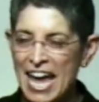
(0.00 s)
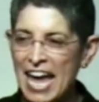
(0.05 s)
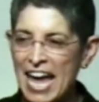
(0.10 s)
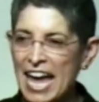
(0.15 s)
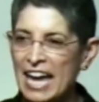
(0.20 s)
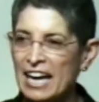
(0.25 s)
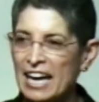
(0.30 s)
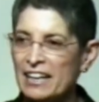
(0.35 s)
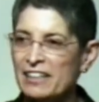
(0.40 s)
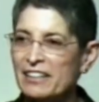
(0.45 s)

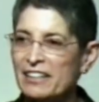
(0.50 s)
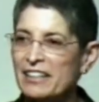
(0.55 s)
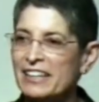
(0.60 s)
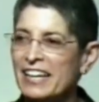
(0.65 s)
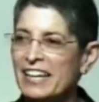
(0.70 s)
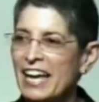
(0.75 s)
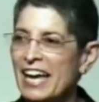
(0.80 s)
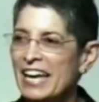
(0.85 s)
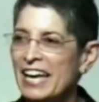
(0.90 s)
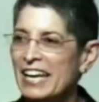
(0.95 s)
And
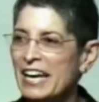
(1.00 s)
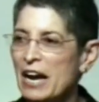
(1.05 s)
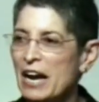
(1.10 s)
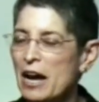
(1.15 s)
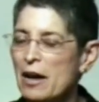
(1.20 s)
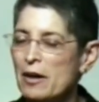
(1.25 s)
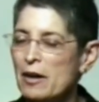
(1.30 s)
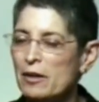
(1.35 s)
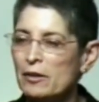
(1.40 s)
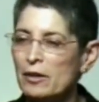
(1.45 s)
today,
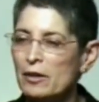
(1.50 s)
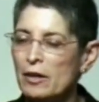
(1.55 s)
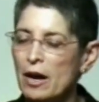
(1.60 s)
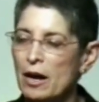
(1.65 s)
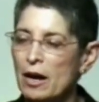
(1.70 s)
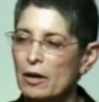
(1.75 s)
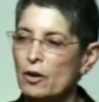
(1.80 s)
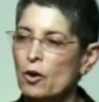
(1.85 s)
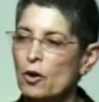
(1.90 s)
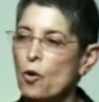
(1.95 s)

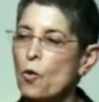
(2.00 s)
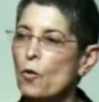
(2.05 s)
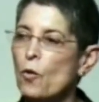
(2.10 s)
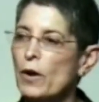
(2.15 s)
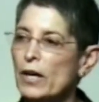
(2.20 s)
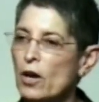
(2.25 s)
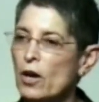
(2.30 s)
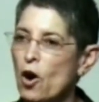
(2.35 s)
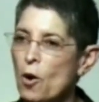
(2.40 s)
Corey